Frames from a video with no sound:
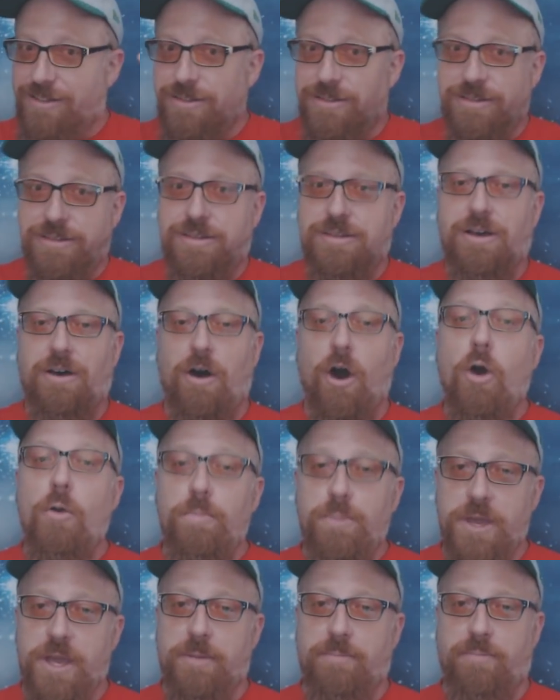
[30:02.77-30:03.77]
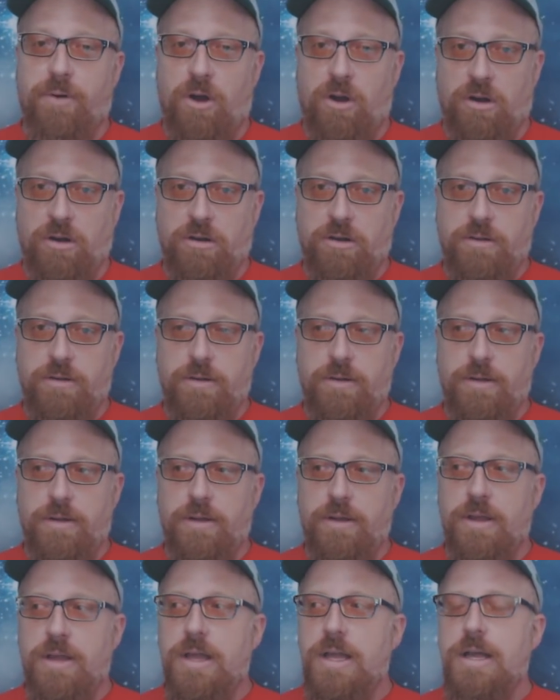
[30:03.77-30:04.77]
the opiate part,
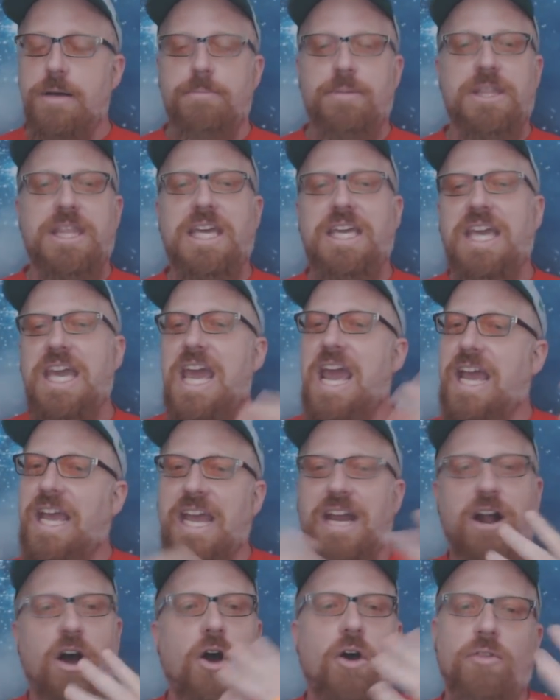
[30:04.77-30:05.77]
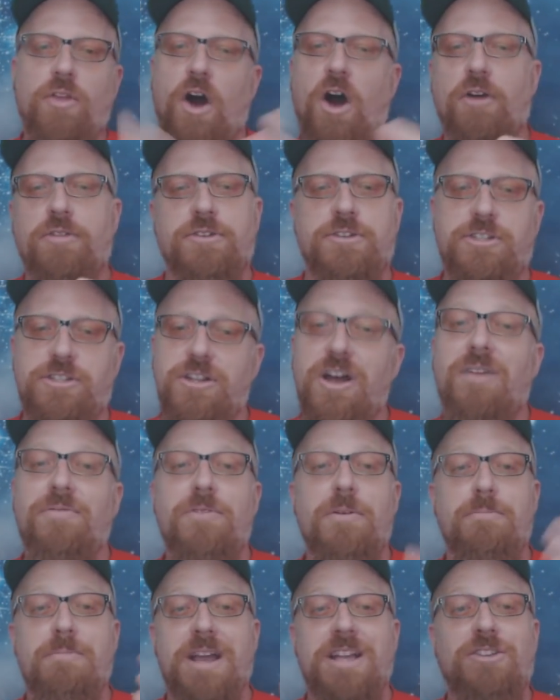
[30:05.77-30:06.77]
but they can't get all the other
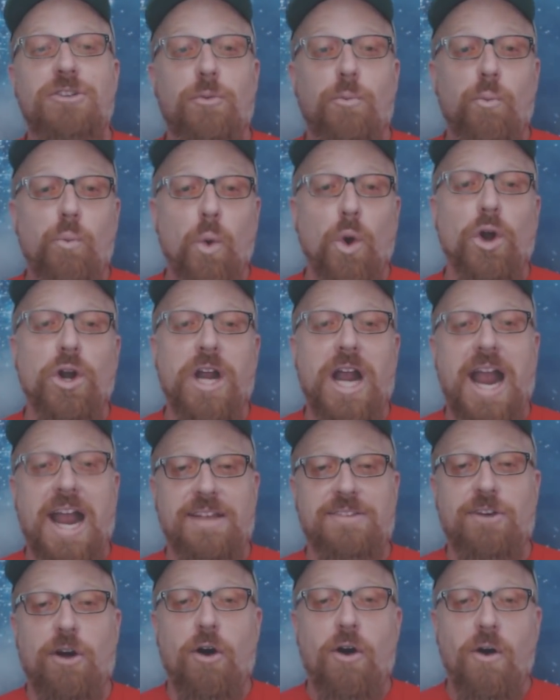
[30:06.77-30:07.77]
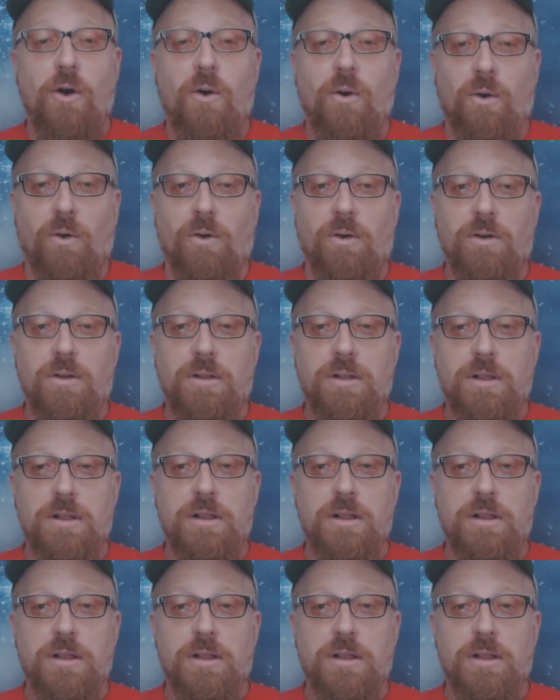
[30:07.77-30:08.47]
stuff that makes it work as a whole.